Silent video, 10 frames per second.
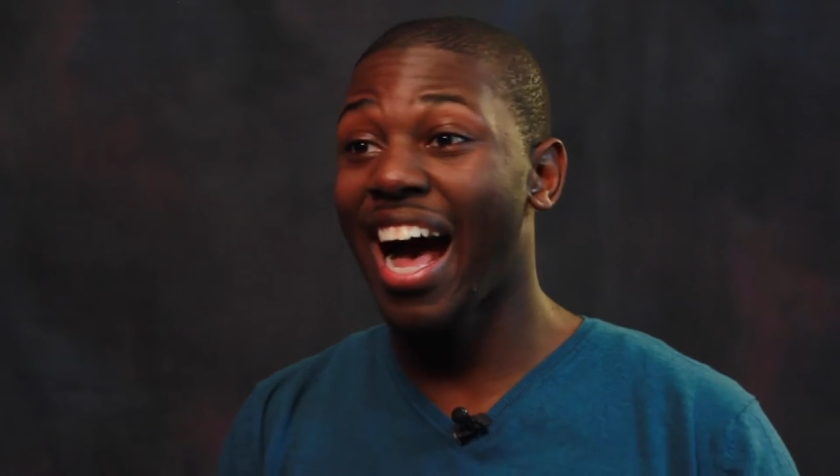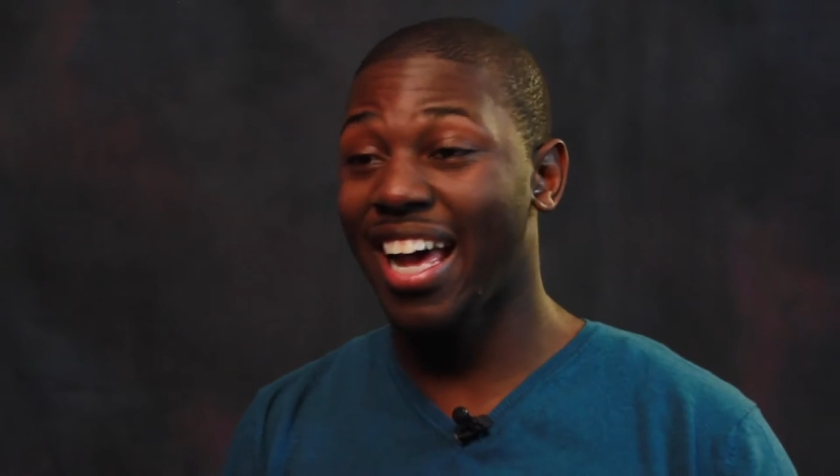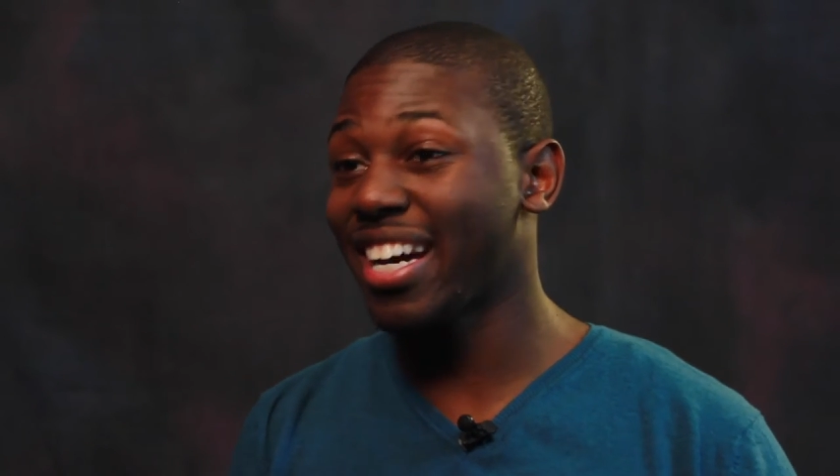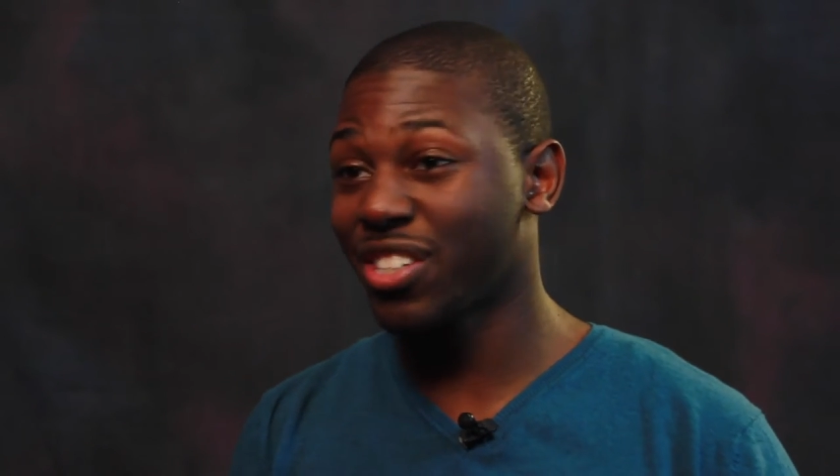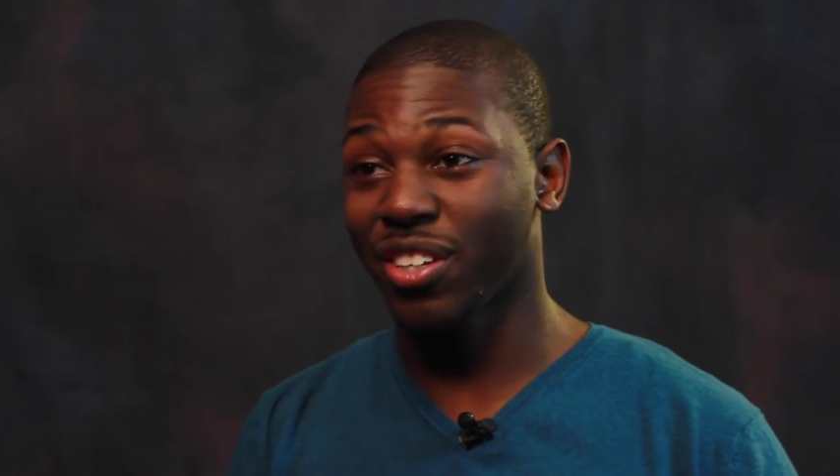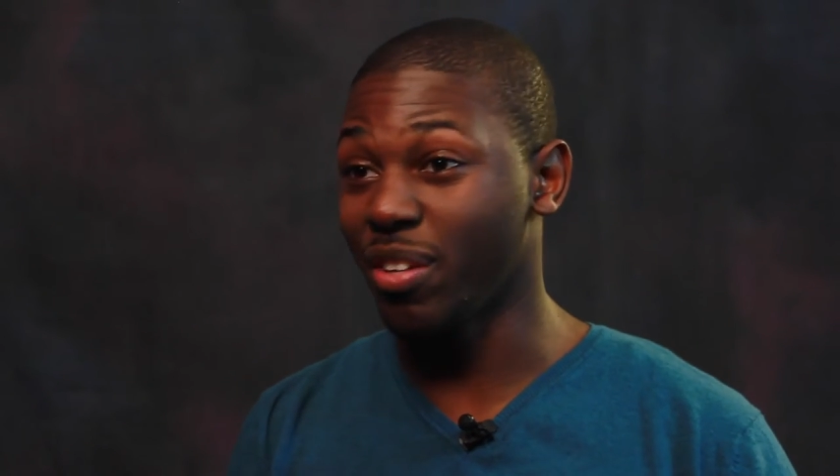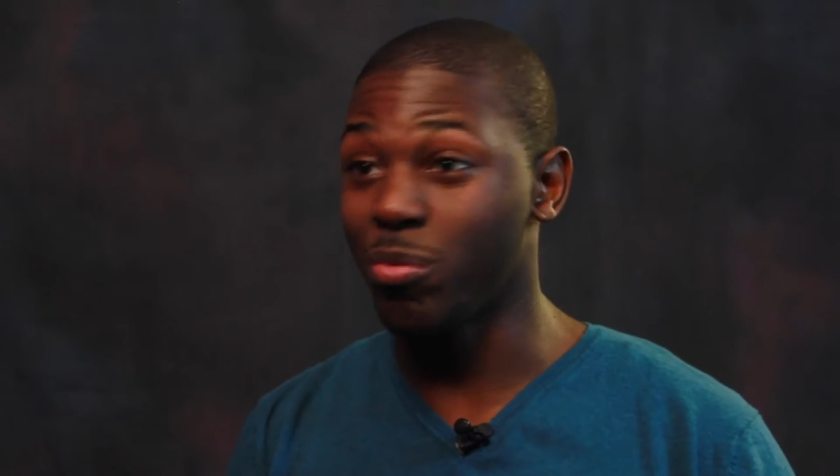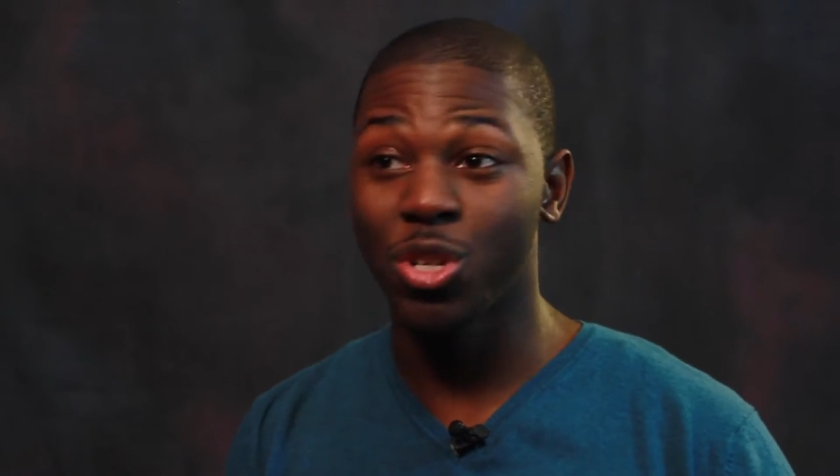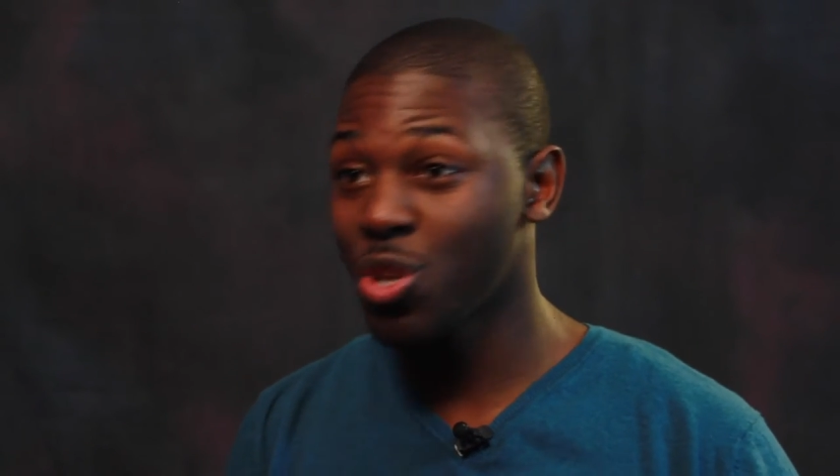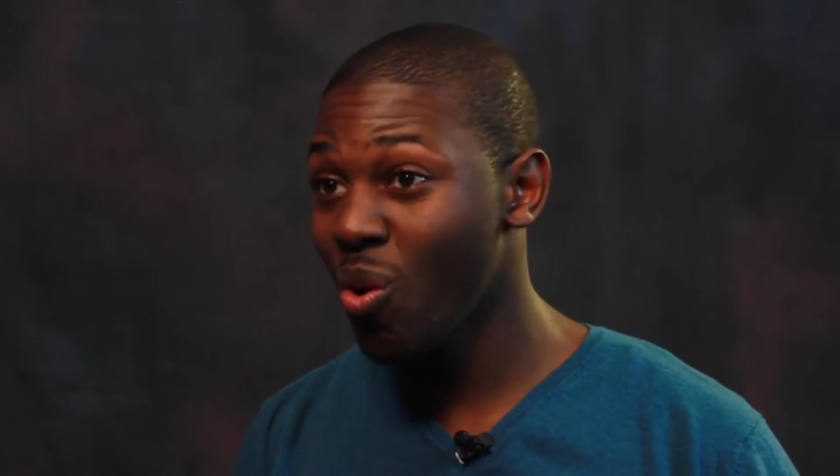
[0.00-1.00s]
I actually
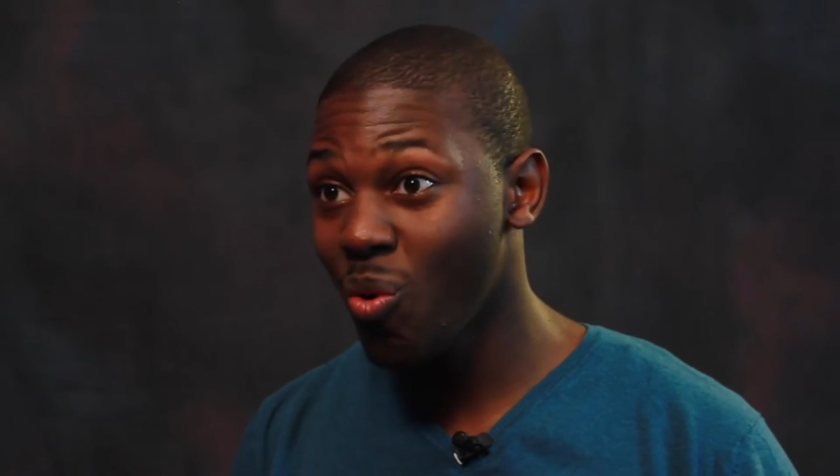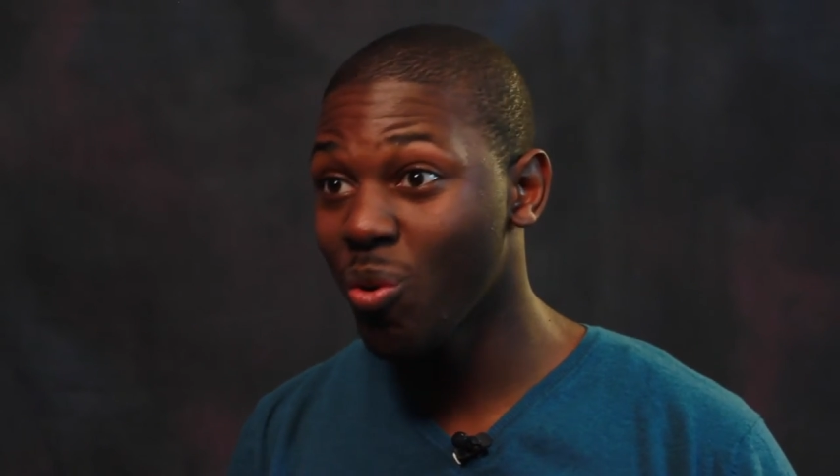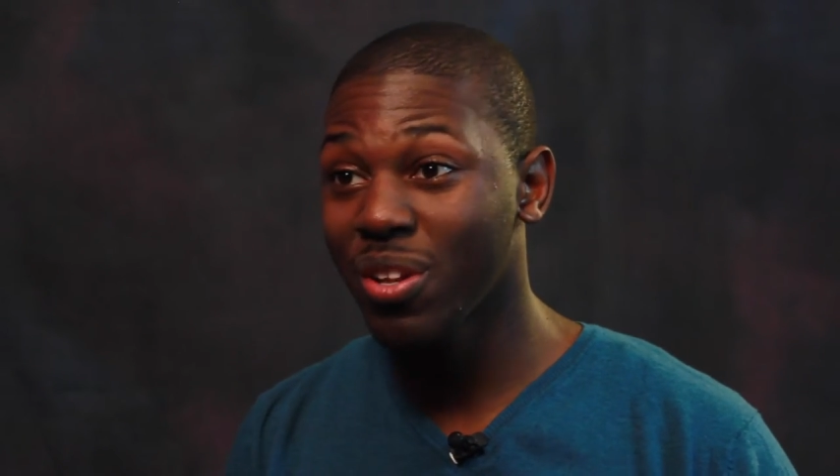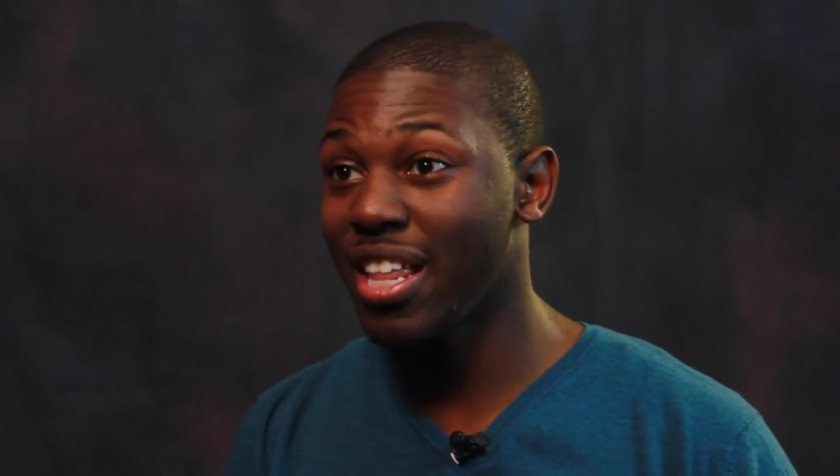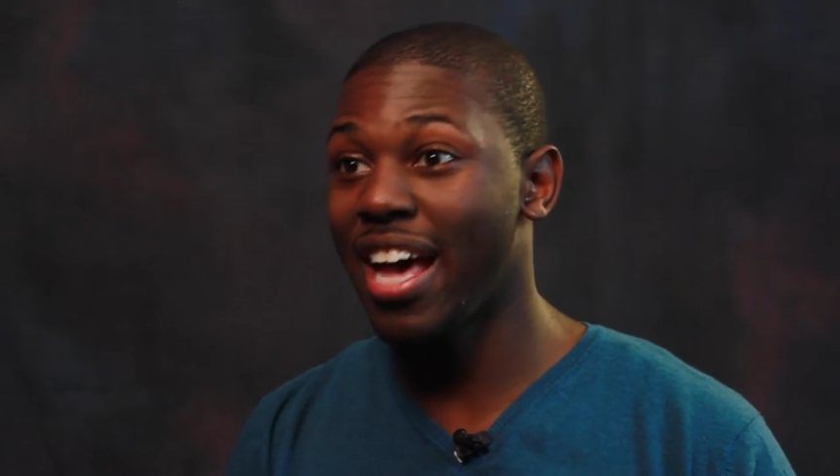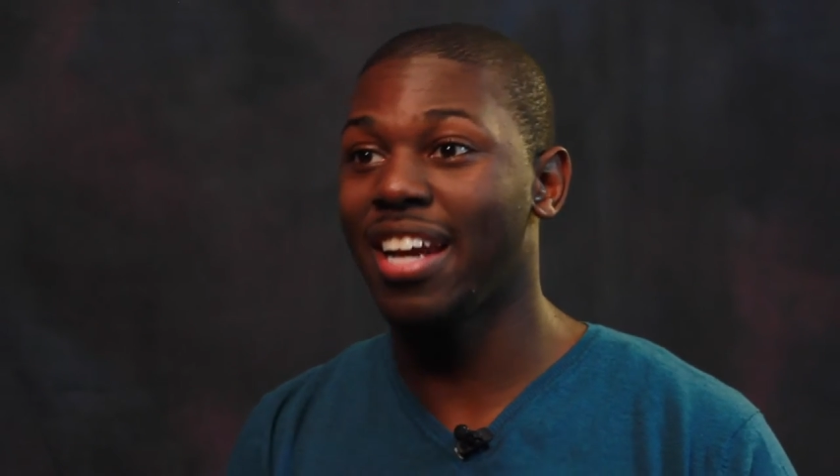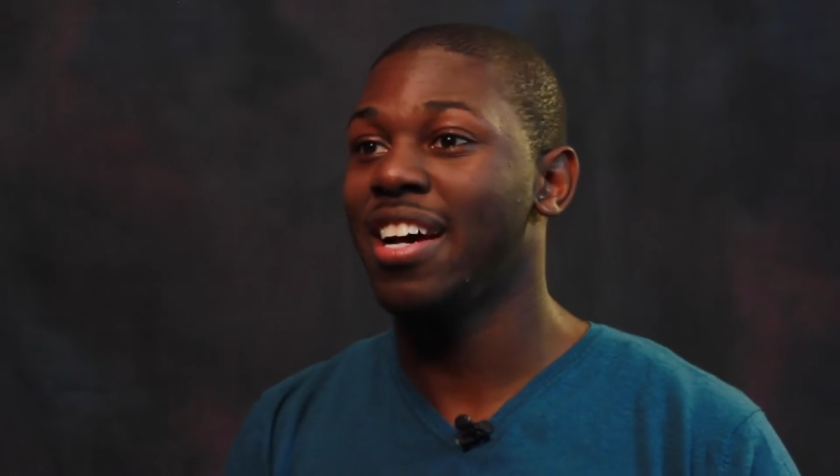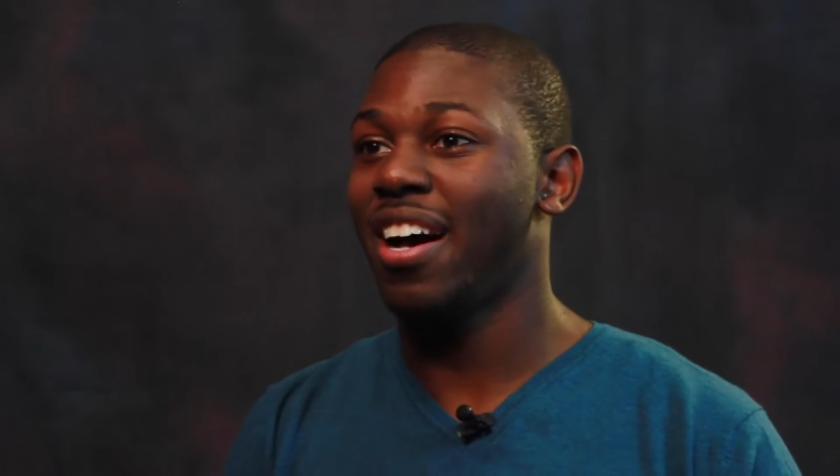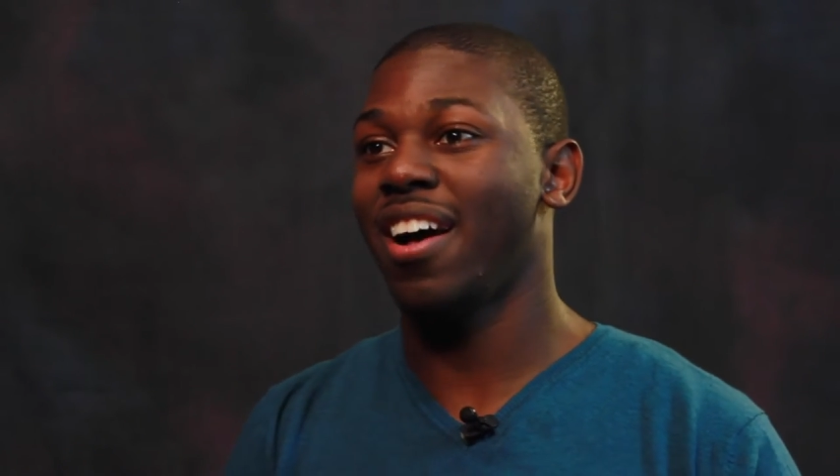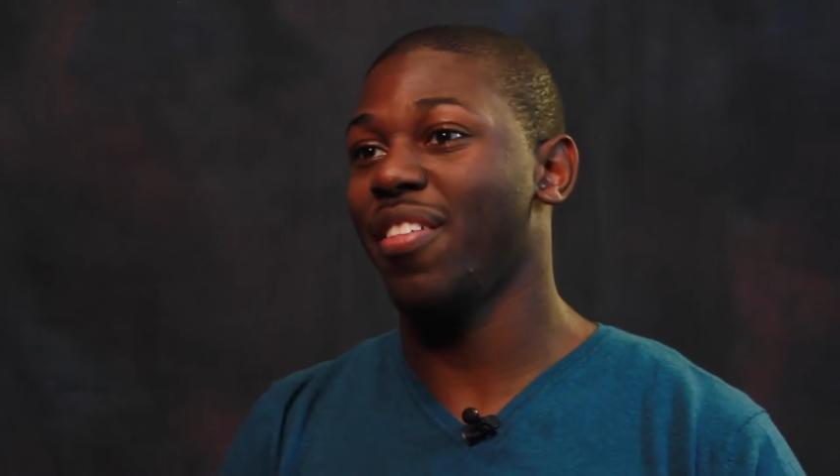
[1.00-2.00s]
was told that
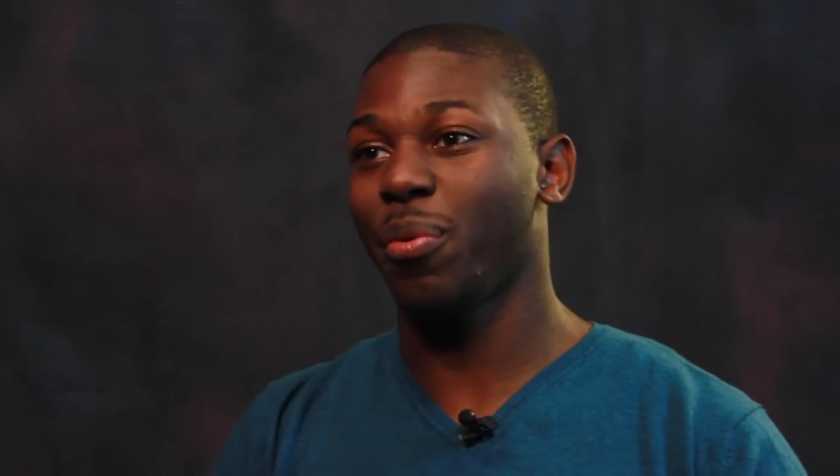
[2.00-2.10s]
uh,